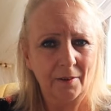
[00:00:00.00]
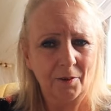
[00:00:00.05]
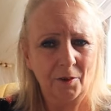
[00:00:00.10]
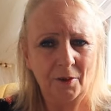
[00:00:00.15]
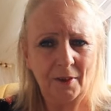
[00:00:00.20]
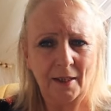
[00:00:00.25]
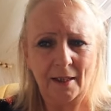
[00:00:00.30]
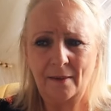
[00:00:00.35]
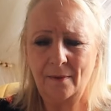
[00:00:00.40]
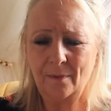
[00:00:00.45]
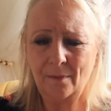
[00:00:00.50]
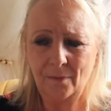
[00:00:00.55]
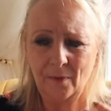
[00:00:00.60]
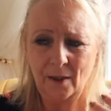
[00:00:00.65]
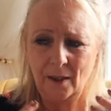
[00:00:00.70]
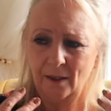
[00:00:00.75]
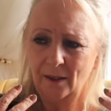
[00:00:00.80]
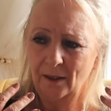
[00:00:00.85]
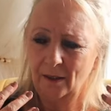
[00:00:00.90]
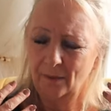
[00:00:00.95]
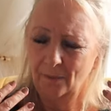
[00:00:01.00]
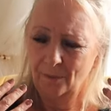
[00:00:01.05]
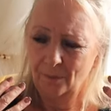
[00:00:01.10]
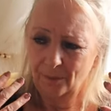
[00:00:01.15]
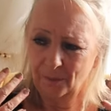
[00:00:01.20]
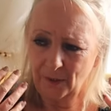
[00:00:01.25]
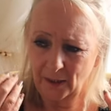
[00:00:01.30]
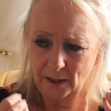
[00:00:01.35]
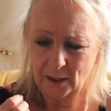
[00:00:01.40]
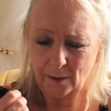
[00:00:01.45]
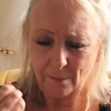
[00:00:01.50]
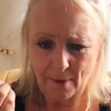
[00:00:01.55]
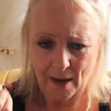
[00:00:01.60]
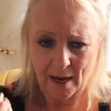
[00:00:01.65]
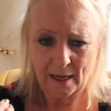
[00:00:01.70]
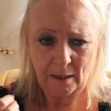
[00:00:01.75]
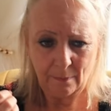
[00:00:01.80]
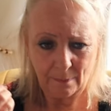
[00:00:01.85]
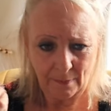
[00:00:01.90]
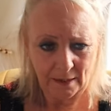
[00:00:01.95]
You see, this
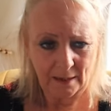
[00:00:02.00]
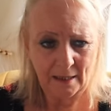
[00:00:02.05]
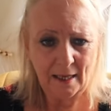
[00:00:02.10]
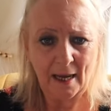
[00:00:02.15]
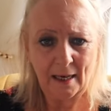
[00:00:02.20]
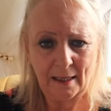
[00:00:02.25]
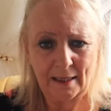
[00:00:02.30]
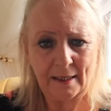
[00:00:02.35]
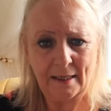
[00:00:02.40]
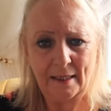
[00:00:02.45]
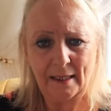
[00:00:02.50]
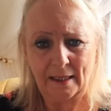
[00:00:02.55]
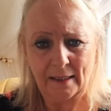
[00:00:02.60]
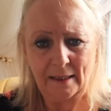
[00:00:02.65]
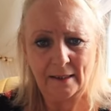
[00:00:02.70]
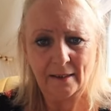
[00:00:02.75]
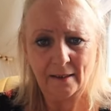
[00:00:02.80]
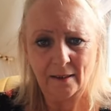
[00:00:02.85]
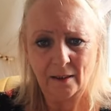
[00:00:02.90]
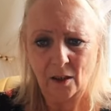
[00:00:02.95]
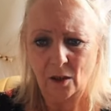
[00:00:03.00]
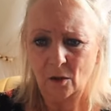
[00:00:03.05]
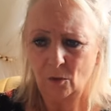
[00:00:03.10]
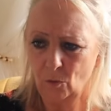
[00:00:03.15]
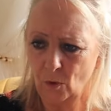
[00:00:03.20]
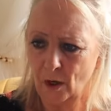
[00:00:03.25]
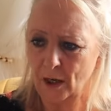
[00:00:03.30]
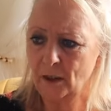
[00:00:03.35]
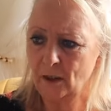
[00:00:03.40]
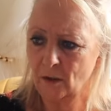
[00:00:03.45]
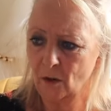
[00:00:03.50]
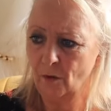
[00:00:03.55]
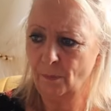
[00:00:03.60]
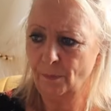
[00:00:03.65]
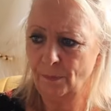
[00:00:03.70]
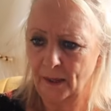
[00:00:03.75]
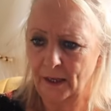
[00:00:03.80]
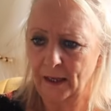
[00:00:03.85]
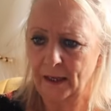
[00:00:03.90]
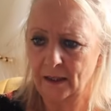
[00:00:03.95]
man's mentality, one
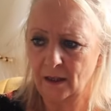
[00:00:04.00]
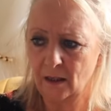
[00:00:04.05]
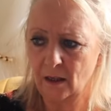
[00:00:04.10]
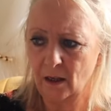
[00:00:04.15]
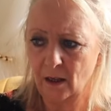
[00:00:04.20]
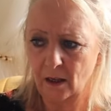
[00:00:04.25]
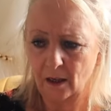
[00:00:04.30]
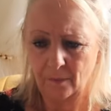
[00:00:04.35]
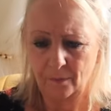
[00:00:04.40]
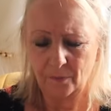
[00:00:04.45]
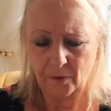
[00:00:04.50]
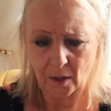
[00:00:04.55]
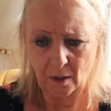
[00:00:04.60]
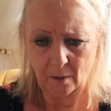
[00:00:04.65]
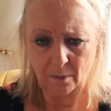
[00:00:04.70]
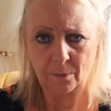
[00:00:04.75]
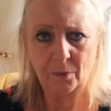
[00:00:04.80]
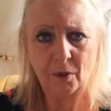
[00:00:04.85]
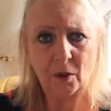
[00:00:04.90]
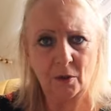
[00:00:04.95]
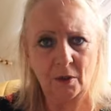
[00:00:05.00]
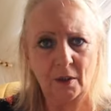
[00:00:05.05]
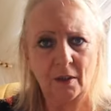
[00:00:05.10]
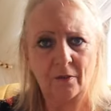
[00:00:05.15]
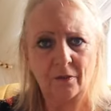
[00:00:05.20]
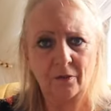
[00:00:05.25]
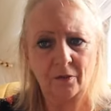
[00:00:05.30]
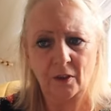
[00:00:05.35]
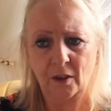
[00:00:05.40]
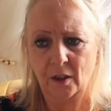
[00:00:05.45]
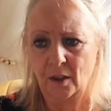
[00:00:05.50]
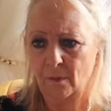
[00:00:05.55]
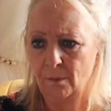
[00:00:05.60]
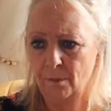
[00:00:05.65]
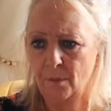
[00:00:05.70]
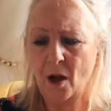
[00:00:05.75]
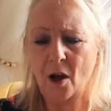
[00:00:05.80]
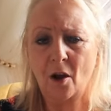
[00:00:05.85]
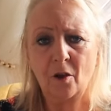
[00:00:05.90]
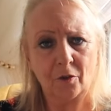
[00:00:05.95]
of being an abusive
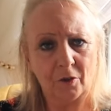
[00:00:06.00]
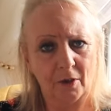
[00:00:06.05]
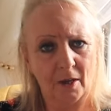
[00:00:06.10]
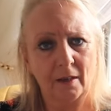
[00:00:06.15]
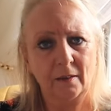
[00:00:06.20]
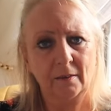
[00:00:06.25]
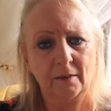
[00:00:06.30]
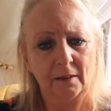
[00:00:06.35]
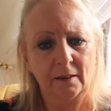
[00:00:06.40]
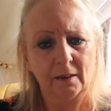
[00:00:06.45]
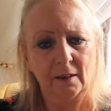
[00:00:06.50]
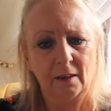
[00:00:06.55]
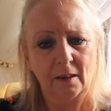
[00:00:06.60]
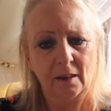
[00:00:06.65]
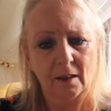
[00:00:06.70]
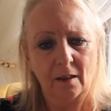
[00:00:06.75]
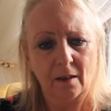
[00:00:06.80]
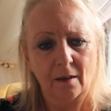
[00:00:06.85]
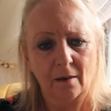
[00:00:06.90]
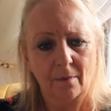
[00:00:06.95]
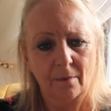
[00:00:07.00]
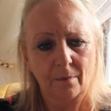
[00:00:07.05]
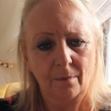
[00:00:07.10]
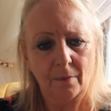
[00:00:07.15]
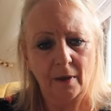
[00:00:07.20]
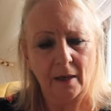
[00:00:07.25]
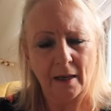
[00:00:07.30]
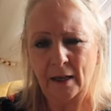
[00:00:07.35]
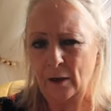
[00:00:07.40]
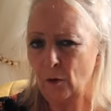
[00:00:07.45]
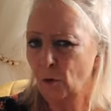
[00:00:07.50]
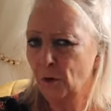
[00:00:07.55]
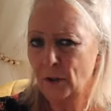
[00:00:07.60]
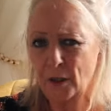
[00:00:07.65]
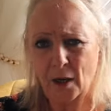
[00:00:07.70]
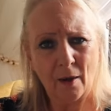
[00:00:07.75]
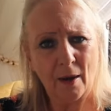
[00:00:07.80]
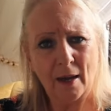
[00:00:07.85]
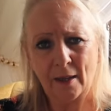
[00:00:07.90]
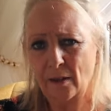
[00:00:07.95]
partner, but he
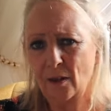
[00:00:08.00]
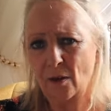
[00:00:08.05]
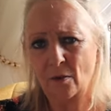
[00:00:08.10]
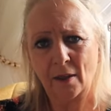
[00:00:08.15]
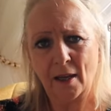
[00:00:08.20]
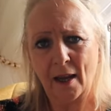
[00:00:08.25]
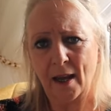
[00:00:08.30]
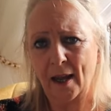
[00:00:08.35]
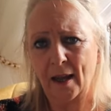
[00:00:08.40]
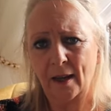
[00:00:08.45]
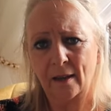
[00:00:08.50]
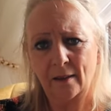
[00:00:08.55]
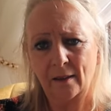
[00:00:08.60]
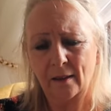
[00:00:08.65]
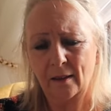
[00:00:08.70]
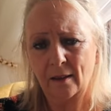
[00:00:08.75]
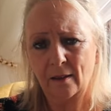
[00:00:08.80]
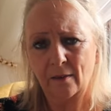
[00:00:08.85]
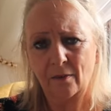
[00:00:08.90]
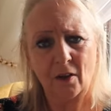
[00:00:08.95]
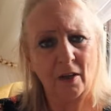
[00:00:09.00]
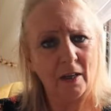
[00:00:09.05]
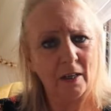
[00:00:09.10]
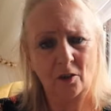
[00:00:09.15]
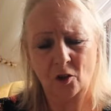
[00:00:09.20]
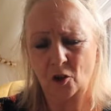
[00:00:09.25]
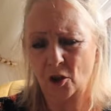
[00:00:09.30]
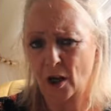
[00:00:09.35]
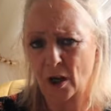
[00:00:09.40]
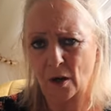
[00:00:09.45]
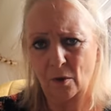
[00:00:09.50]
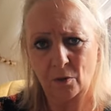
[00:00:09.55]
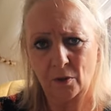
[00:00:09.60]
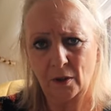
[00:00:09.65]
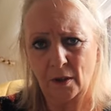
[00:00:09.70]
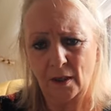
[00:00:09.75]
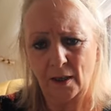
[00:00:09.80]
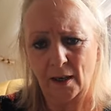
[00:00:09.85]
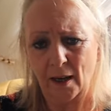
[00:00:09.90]
also had no care for his child.